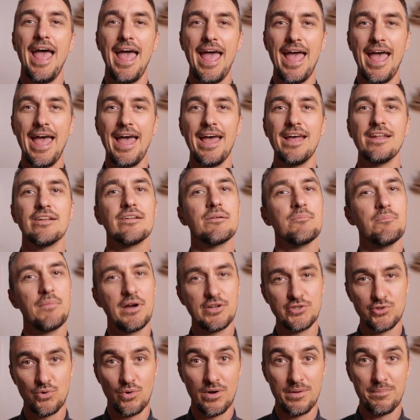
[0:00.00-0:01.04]
and
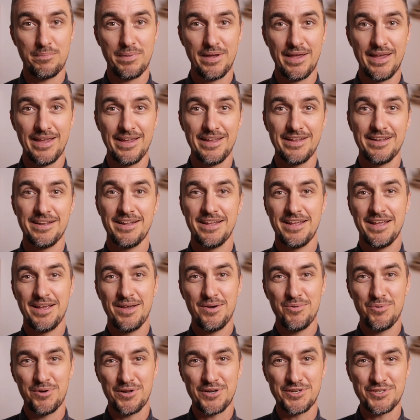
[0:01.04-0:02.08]
my joint pain?
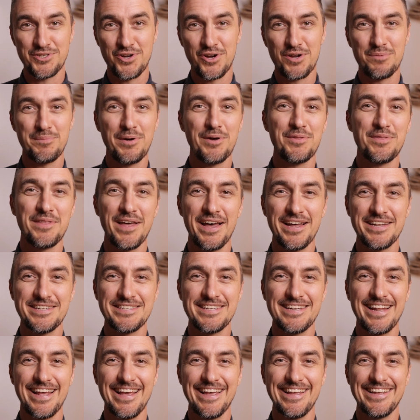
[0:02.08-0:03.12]
We're gonna talk about that
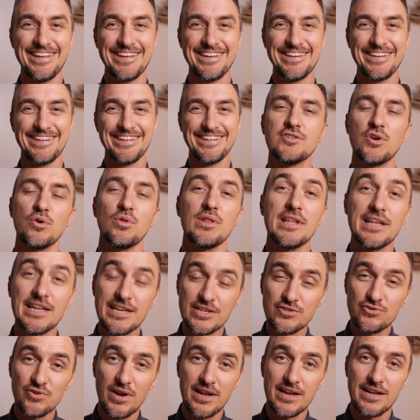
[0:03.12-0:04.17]
today. So
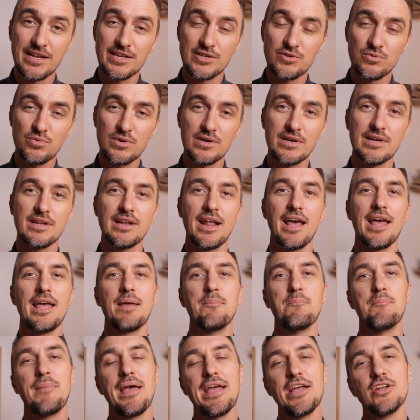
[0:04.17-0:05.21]
leading straight into it,
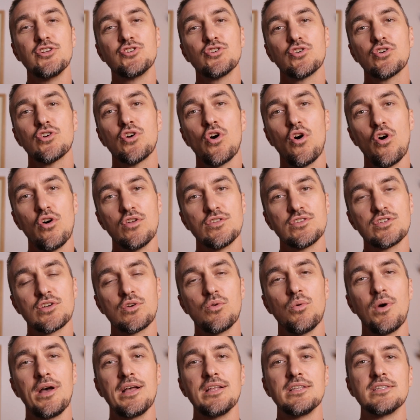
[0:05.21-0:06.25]
a major
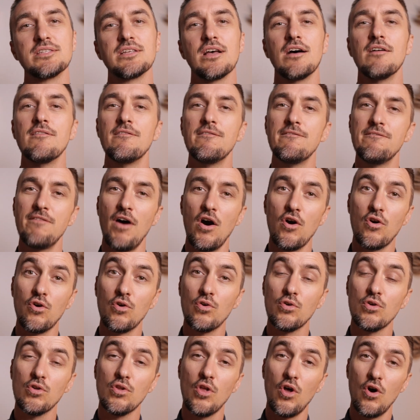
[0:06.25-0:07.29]
consequence of
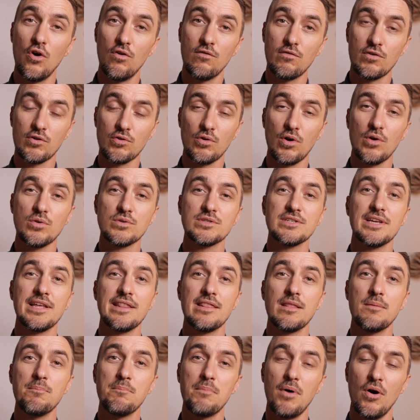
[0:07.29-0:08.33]
fungal overgrowth
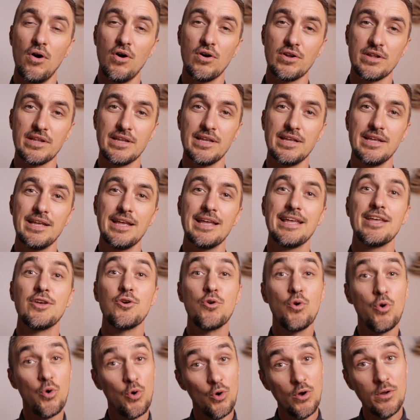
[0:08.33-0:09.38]
in the body
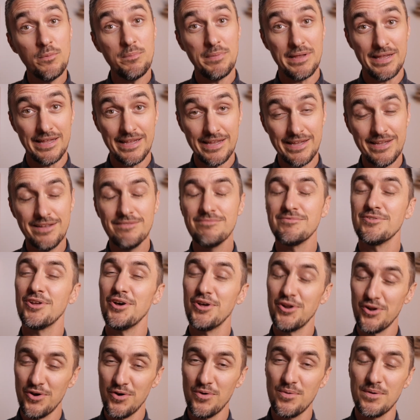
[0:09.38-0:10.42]
could be,
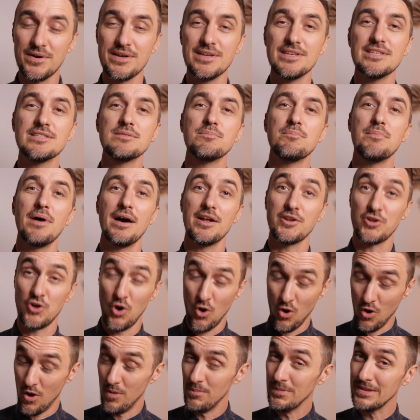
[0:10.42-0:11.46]
not always, but
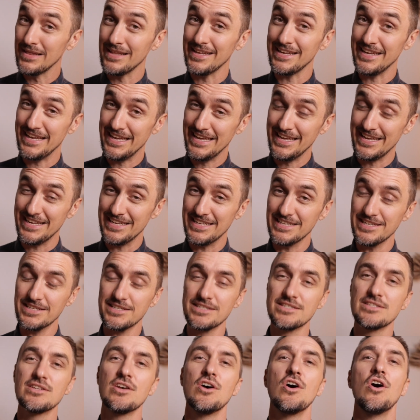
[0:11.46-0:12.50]
commonly
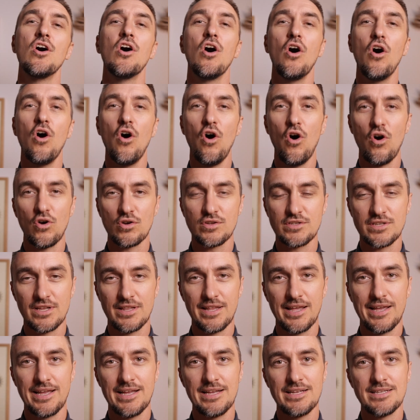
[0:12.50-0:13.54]
is,
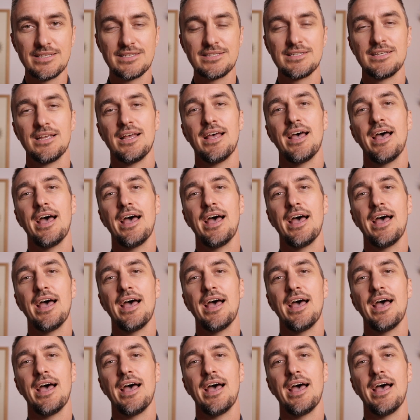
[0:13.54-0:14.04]
oxalates.